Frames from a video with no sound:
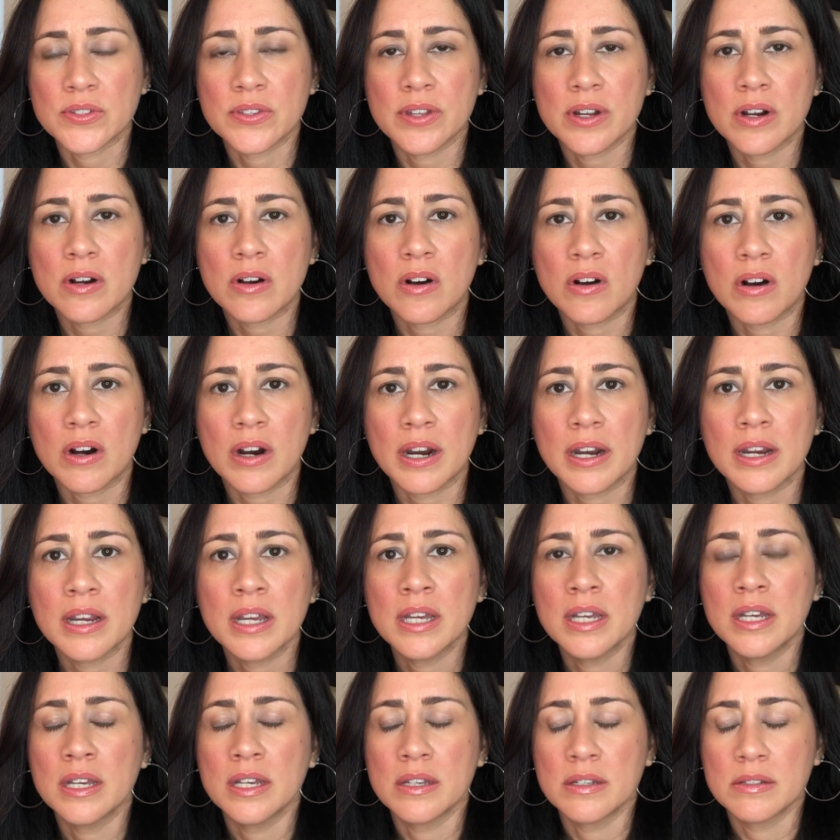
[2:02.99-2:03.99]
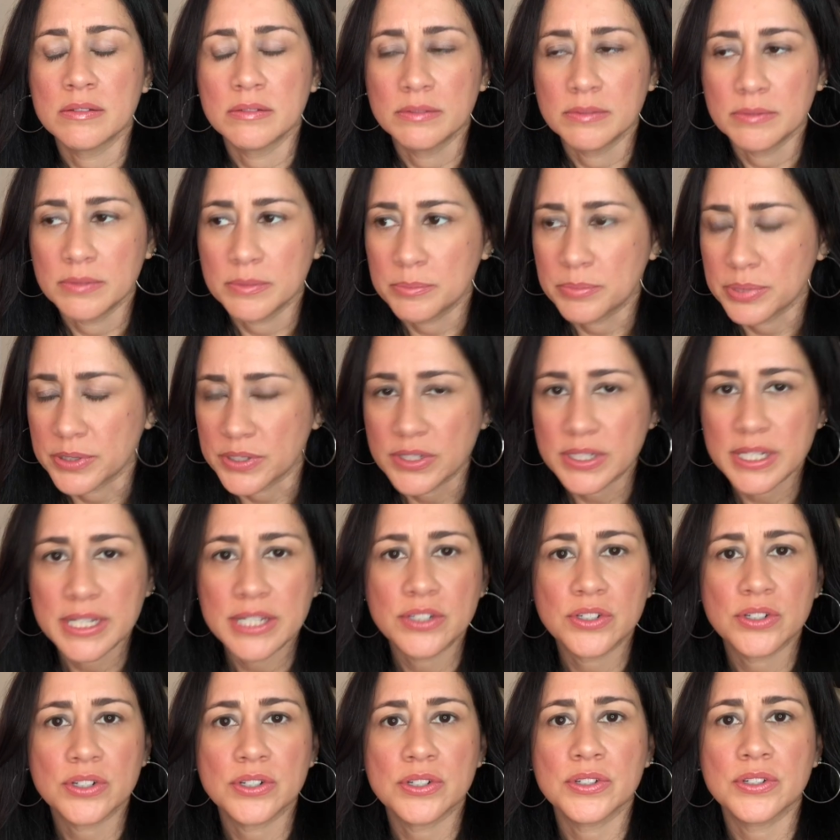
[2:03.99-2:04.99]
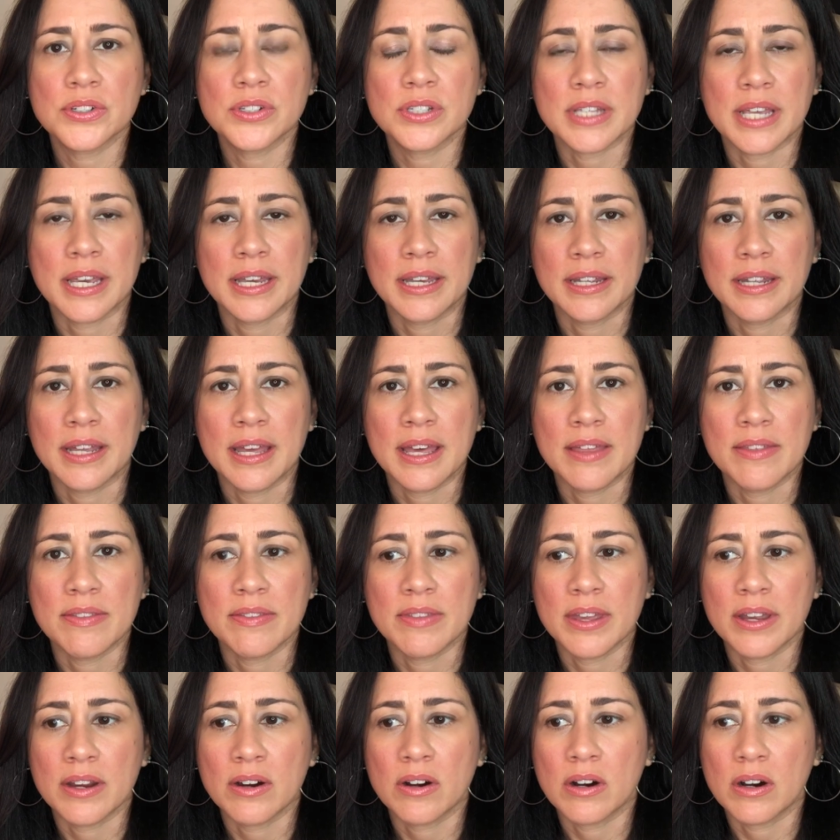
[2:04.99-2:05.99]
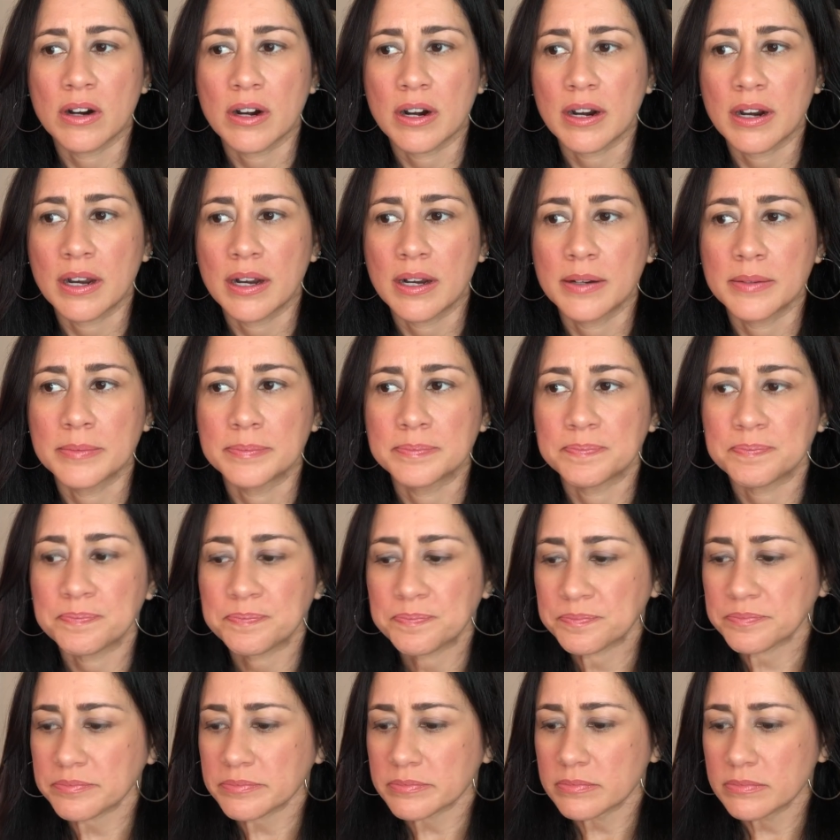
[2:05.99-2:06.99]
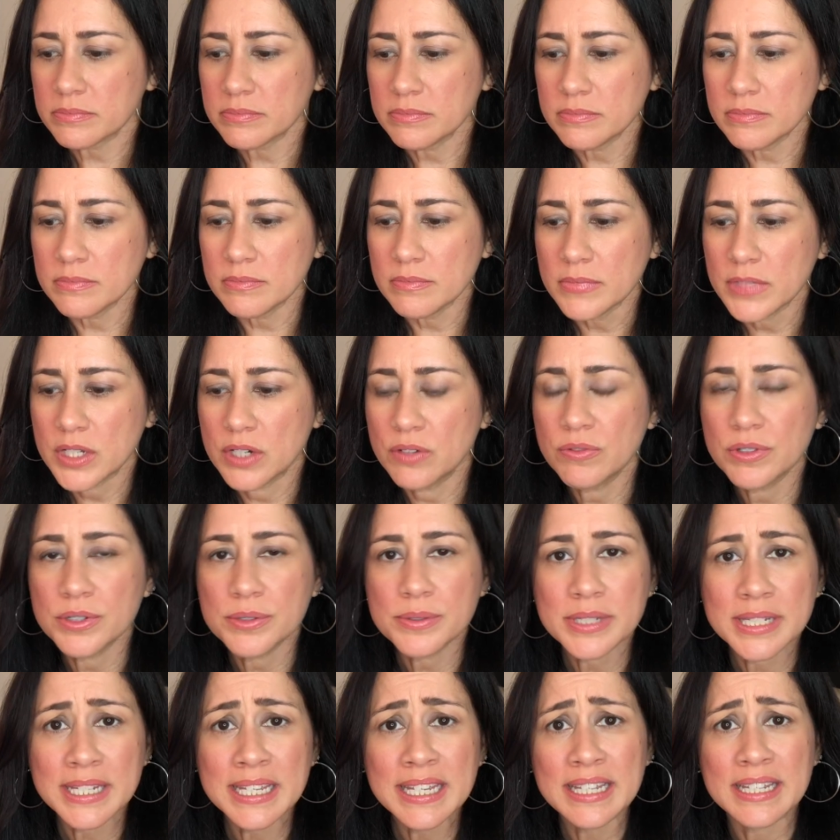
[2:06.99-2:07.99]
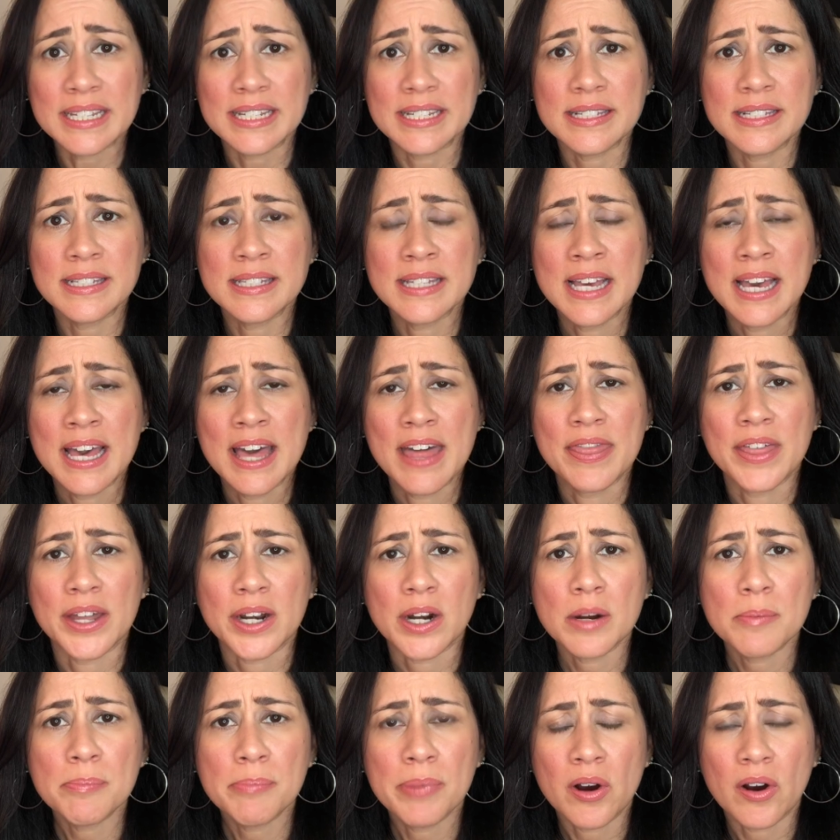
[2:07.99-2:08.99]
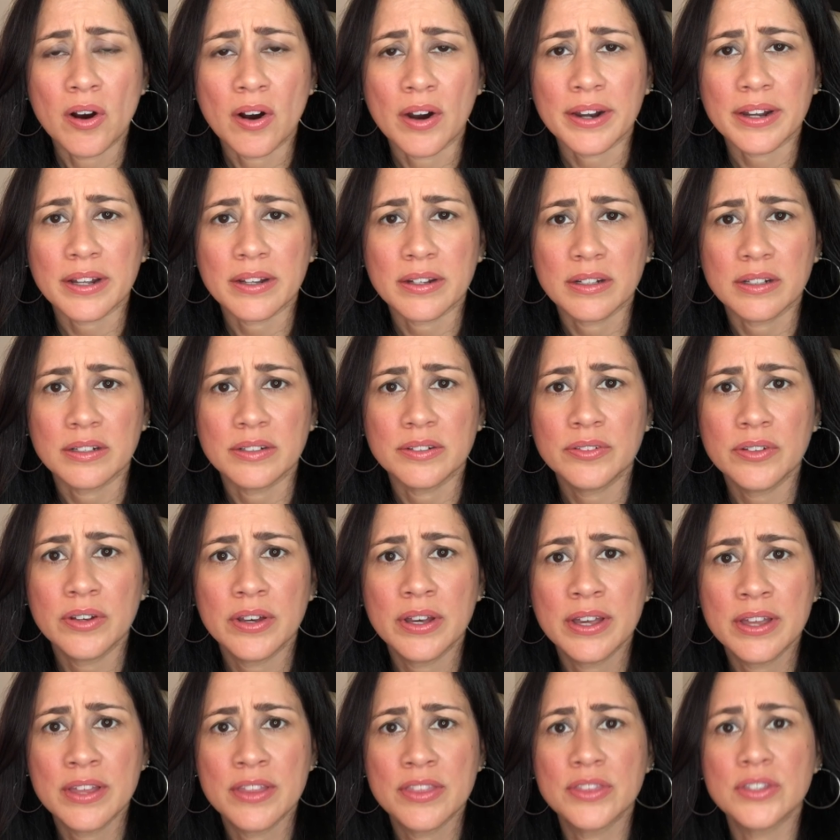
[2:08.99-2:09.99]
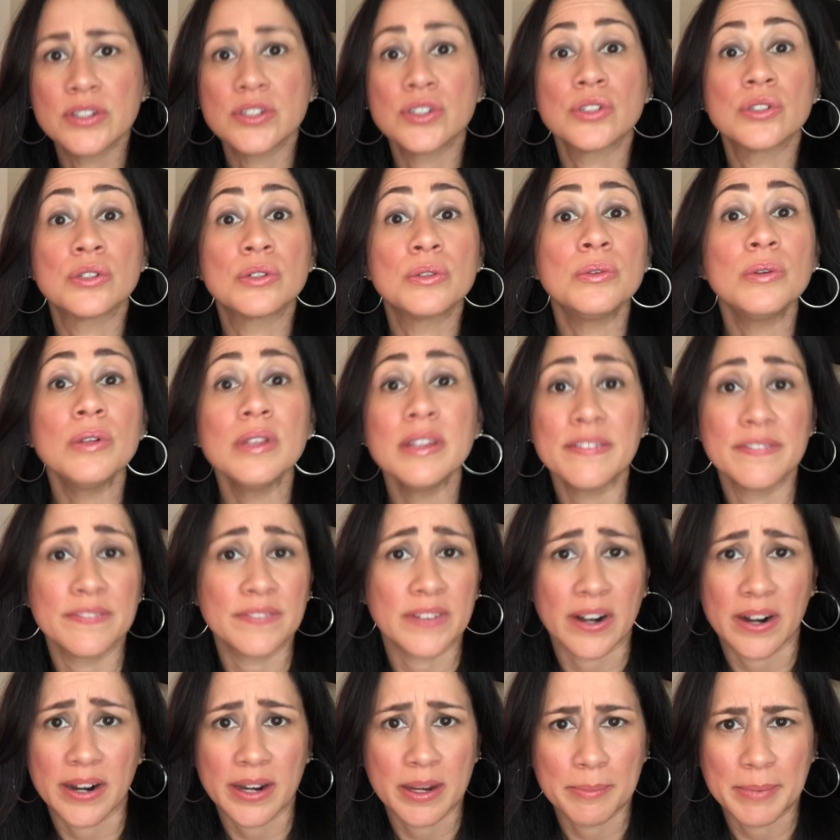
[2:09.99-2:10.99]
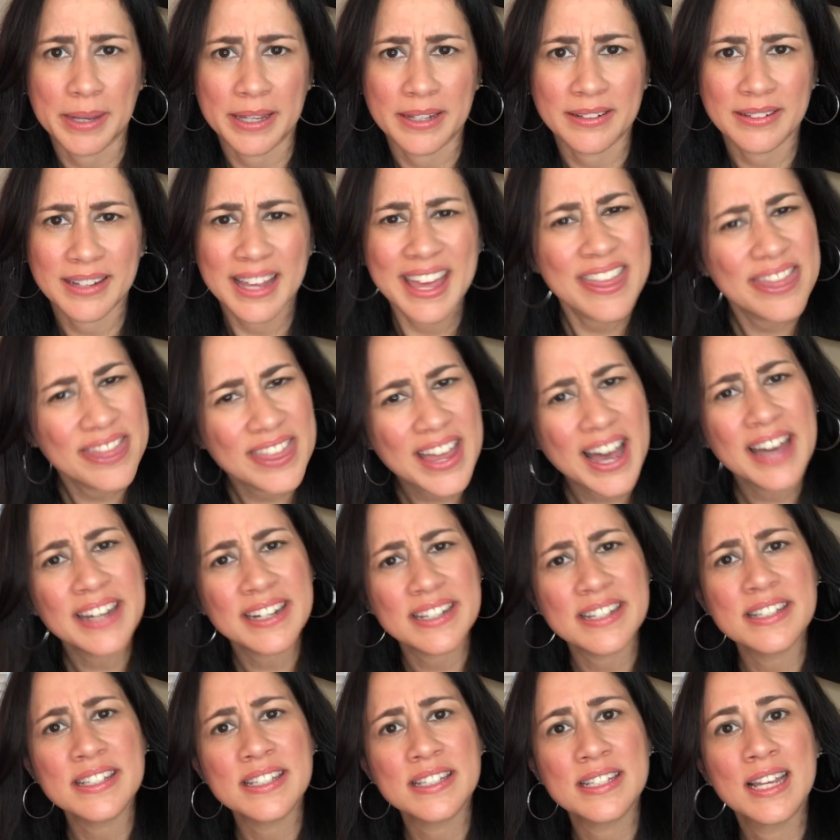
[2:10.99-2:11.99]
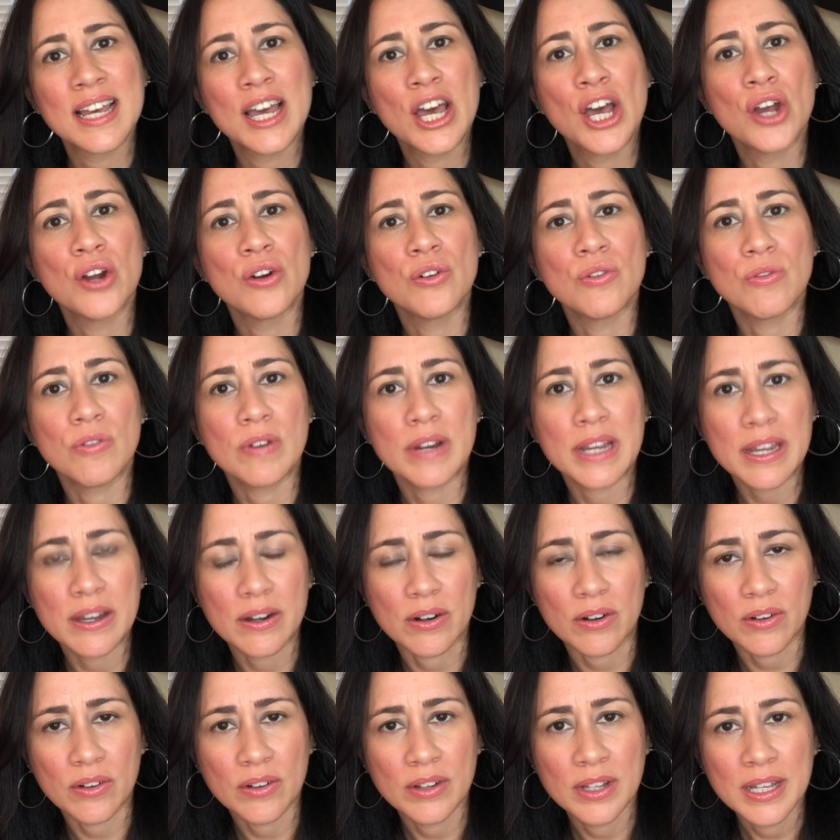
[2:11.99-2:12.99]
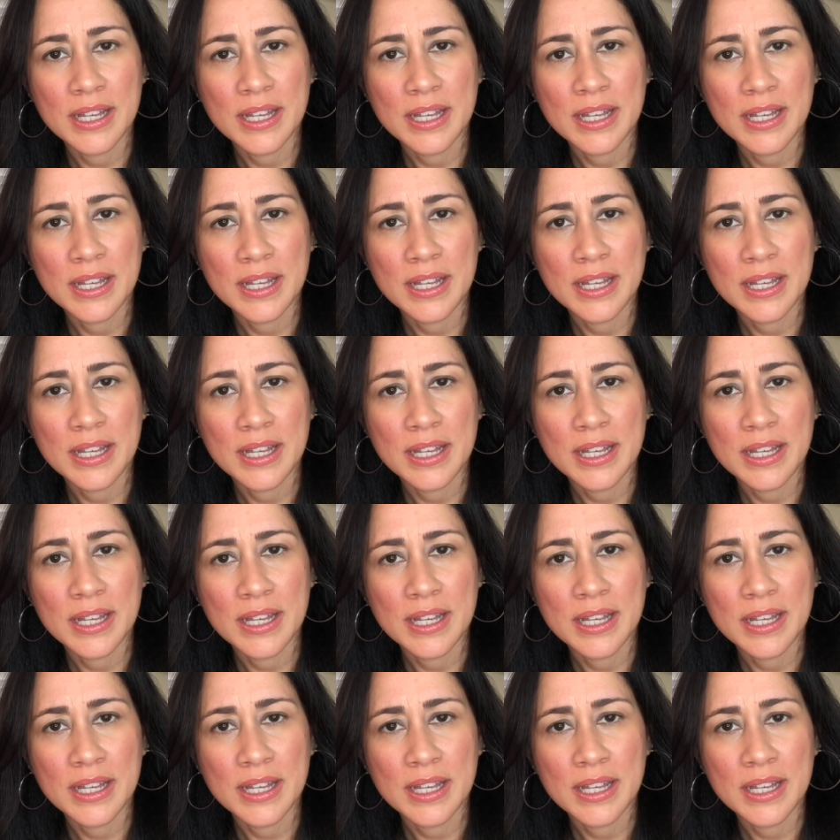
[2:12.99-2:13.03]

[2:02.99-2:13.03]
there are procedures and there are routines that are part of the school environment, and that is real